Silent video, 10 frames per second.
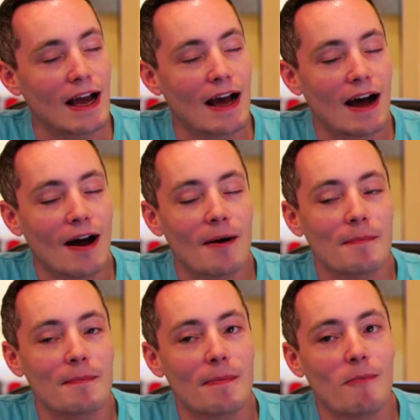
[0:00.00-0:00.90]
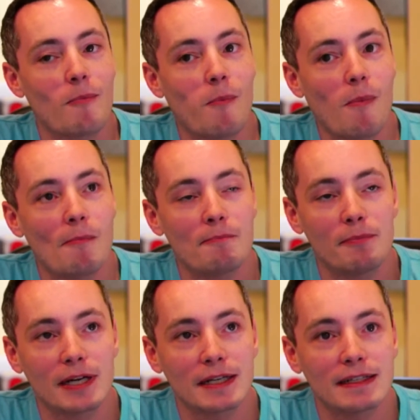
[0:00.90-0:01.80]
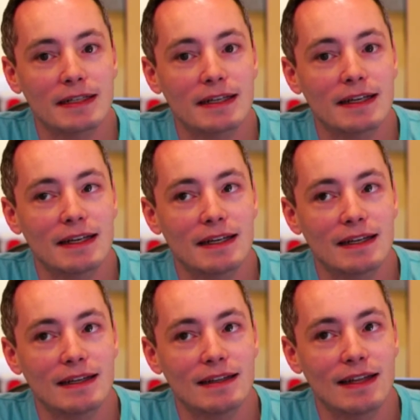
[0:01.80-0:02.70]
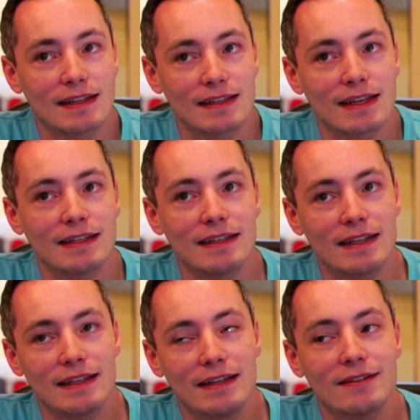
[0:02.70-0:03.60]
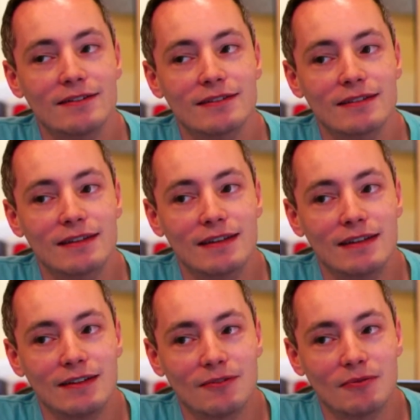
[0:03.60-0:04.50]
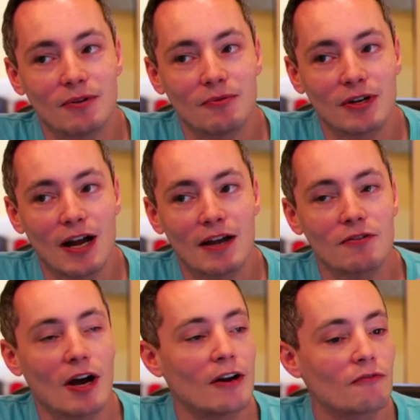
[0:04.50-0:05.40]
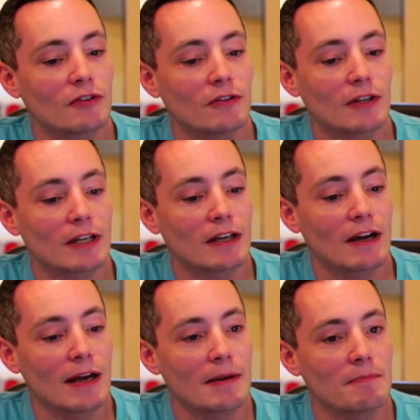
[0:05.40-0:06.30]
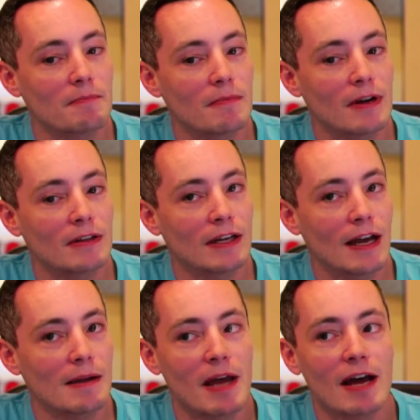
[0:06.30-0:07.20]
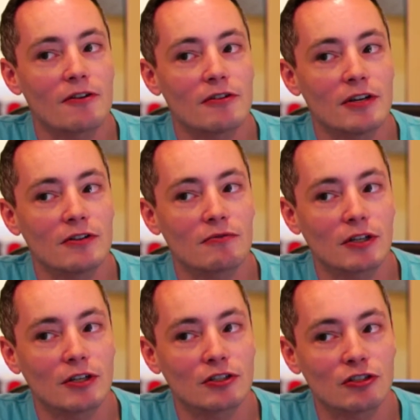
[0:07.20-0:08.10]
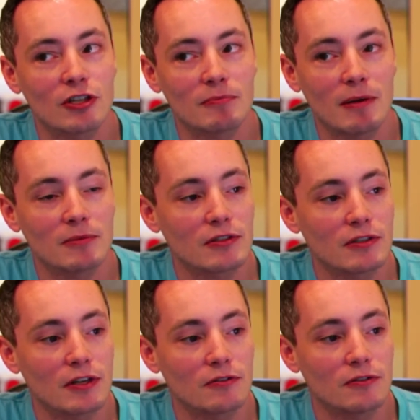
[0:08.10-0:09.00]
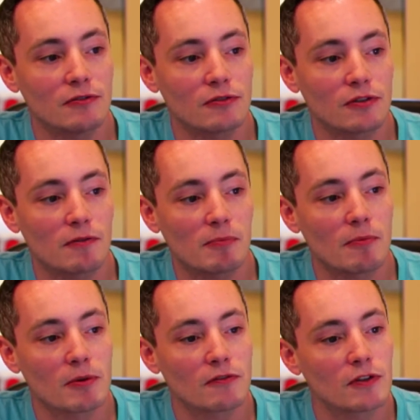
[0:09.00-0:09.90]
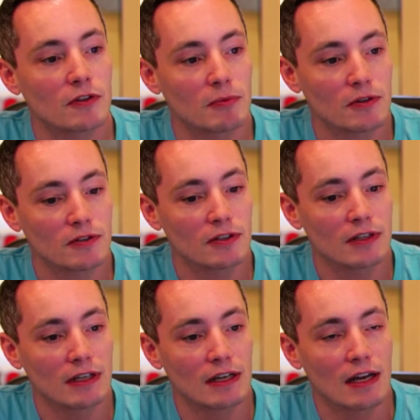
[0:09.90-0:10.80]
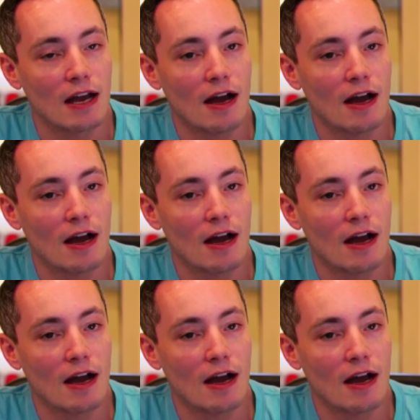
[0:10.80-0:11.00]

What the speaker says: But that said, there's when I don't feel like I matter in the relationship. I'm just there to serve a purpose for this person.